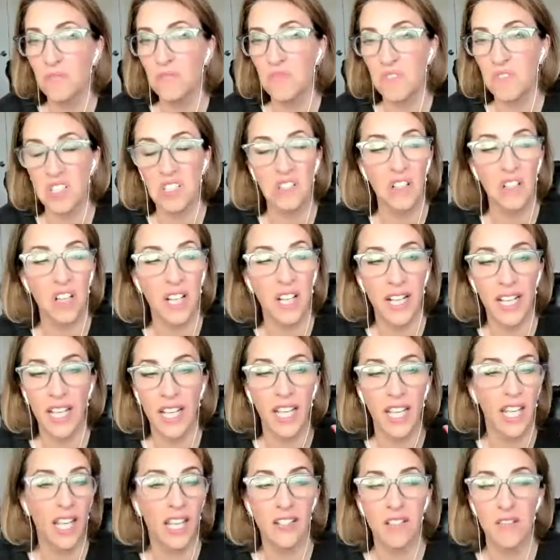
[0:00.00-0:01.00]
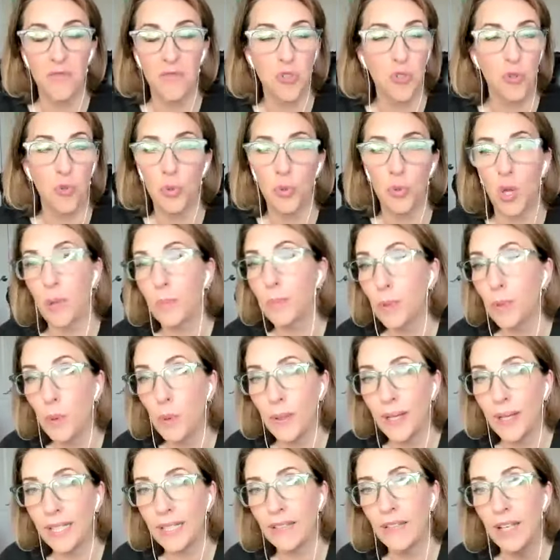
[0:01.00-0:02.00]
didn't like it, saw no
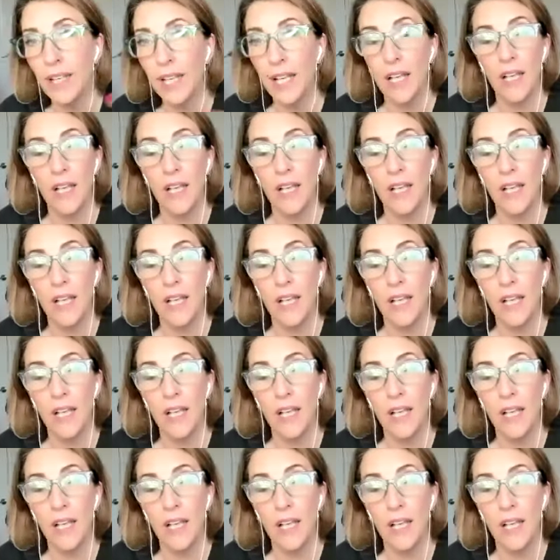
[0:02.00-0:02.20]
point.